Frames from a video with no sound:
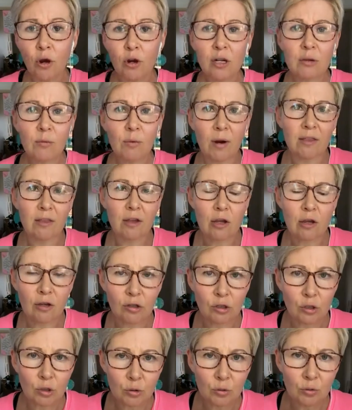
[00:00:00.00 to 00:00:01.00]
only way that you
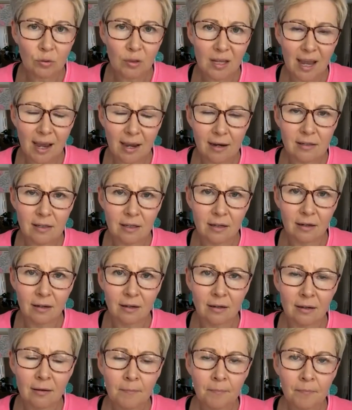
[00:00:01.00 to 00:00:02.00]
can truly exit
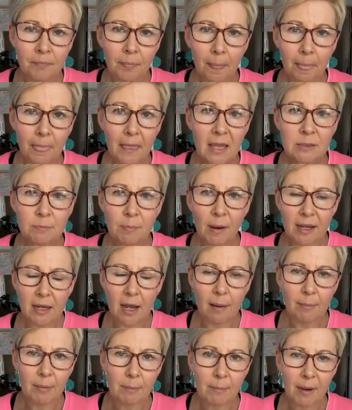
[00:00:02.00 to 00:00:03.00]
it is by
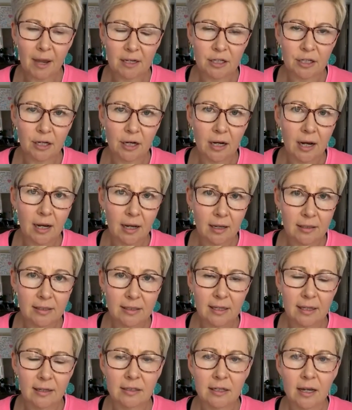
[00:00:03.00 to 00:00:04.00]
coming back to your heart
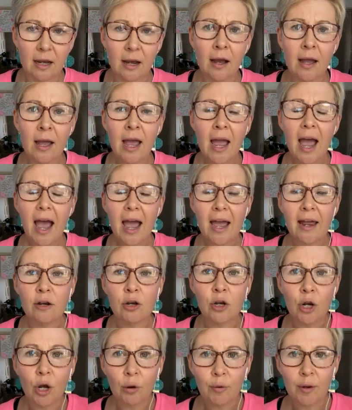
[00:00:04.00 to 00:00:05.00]
center
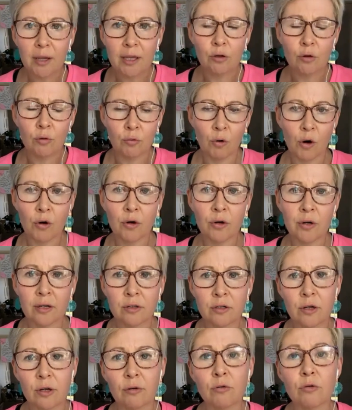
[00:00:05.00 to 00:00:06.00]
and knowing your own
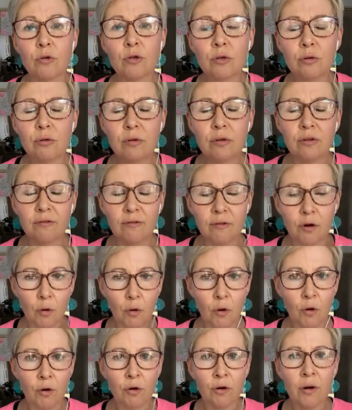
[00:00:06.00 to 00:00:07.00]
internal truth of
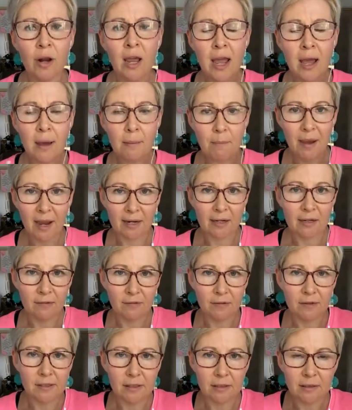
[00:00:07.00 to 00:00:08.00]
your own
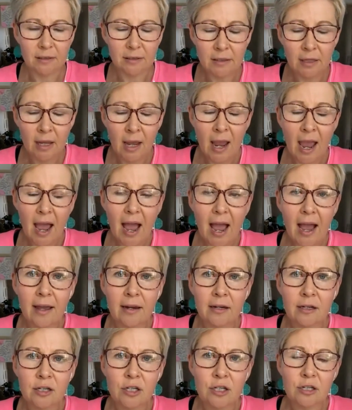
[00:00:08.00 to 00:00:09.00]
magnificence
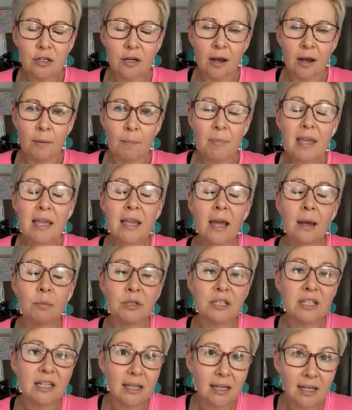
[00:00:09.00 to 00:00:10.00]
and being
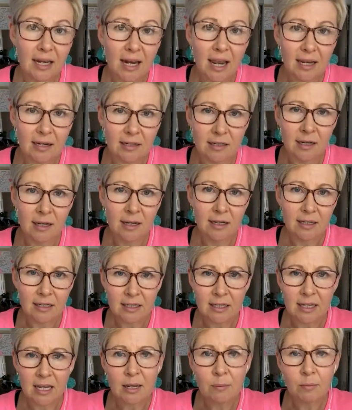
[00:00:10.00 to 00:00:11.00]
able to connect
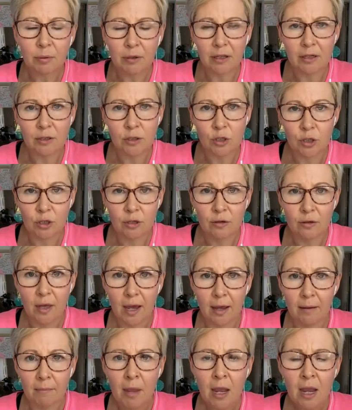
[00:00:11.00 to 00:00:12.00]
deeply to
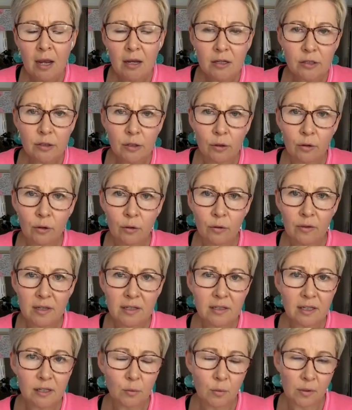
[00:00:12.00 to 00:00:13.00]
that. So
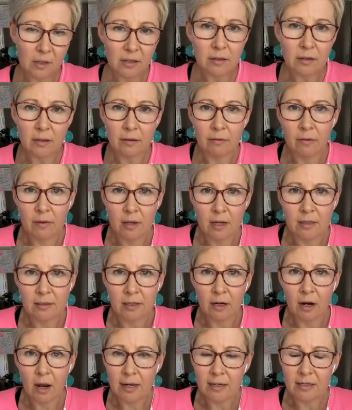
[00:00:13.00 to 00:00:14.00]
this is one of the things
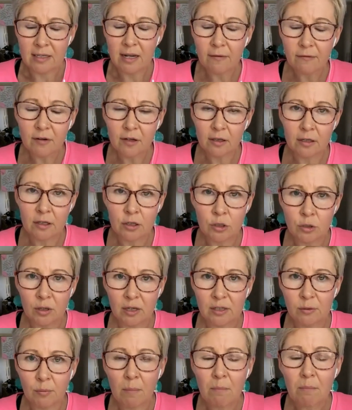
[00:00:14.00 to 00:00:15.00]
that I definitely
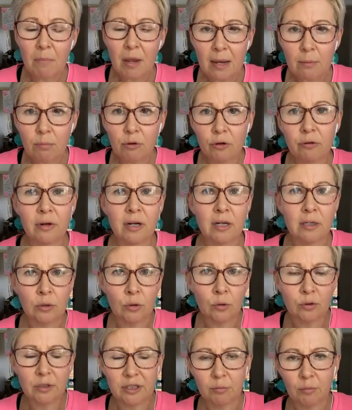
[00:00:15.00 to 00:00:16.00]
address when people are
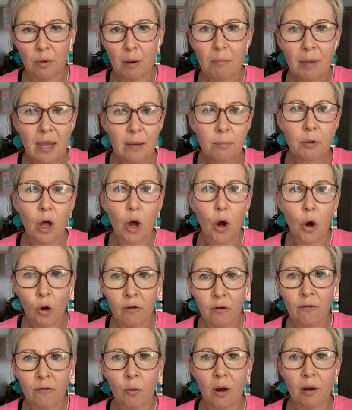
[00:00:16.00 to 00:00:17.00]
exhausted, when people are
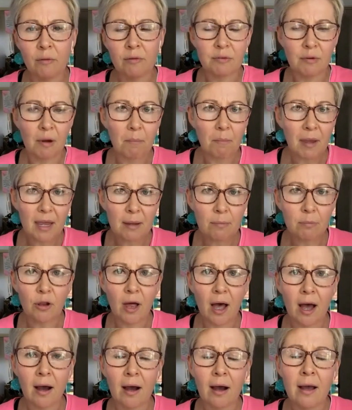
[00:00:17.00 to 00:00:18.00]
overwhelmed, when
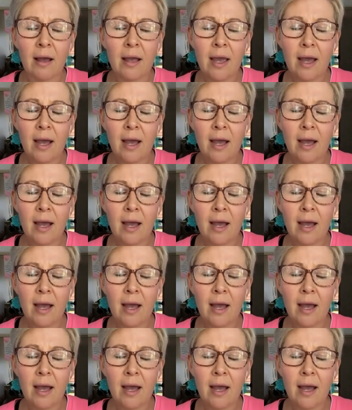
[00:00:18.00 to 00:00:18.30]
people are